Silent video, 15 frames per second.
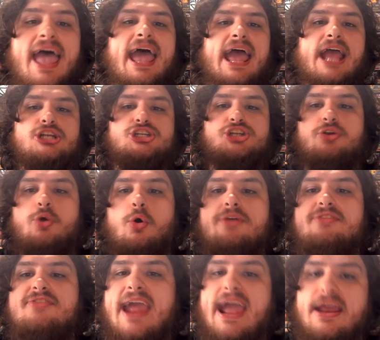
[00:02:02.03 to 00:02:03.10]
Is Shedeur
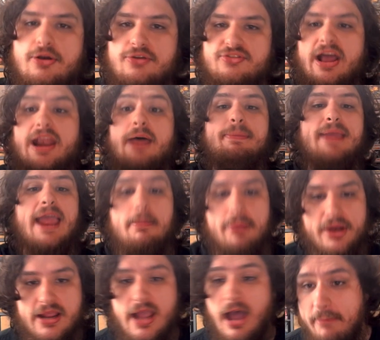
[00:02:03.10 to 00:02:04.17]
Sanders going to be able
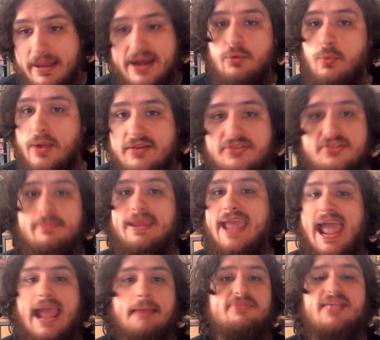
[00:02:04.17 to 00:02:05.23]
to come in and win some
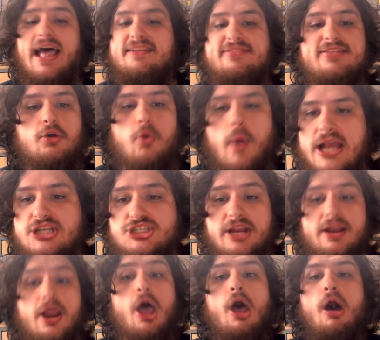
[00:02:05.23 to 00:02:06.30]
games? That's the
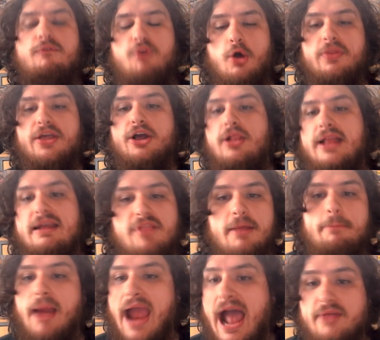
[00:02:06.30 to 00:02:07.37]
question for the Cleveland
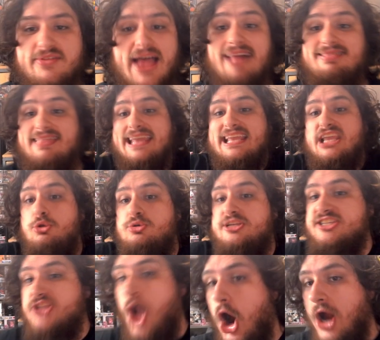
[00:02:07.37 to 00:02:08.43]
Browns. I think you
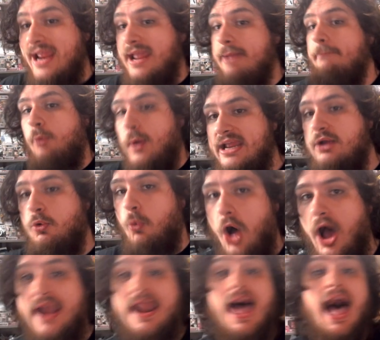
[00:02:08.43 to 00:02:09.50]
start him week
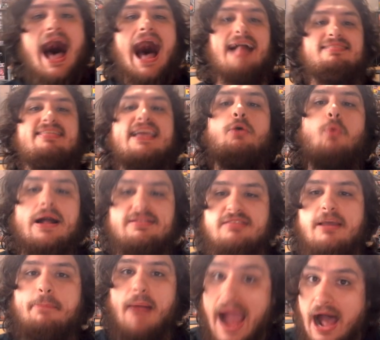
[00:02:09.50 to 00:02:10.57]
one. I think what the
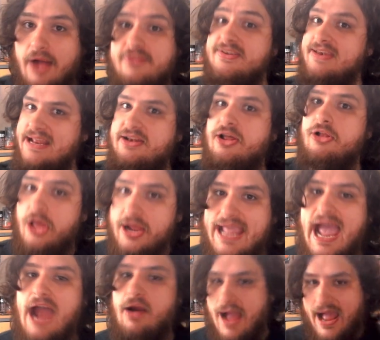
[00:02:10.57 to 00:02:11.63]
Browns need to look
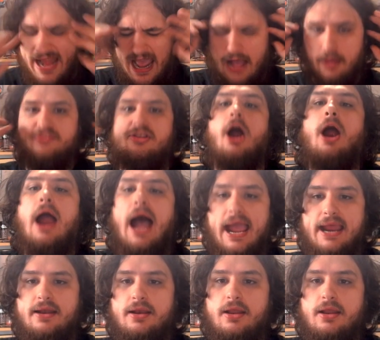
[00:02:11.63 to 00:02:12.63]
at right now is, all right,